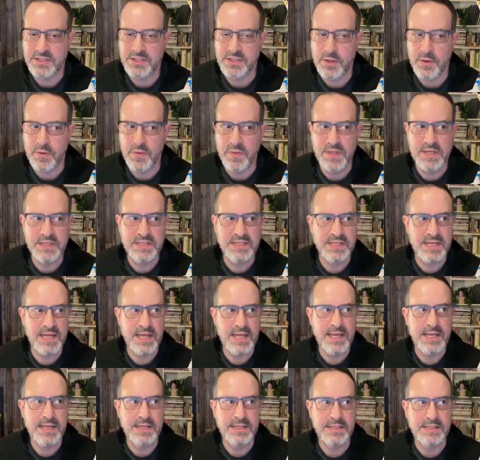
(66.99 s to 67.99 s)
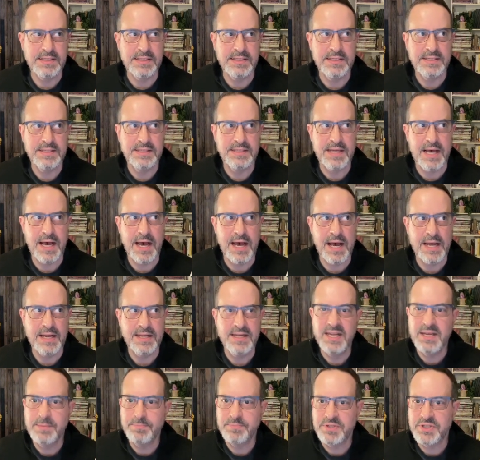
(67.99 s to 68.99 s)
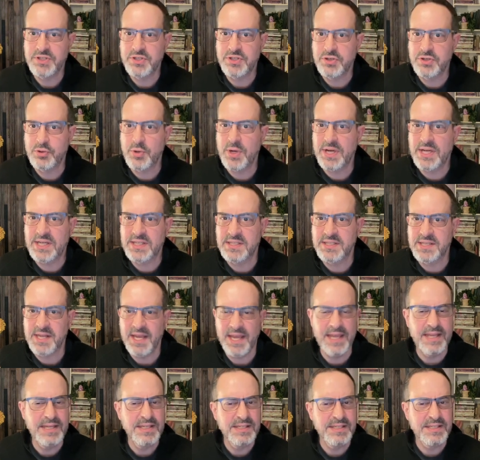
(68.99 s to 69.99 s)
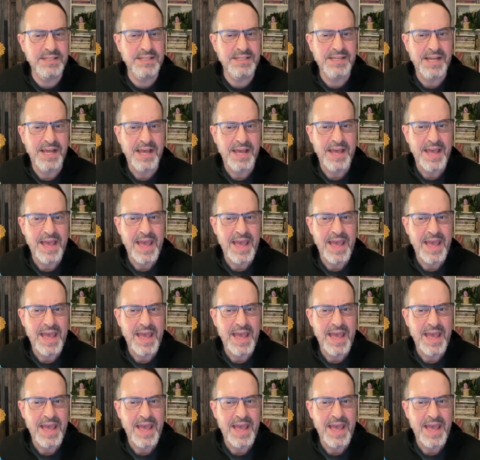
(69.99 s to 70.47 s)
So this is tips, tricks, hints,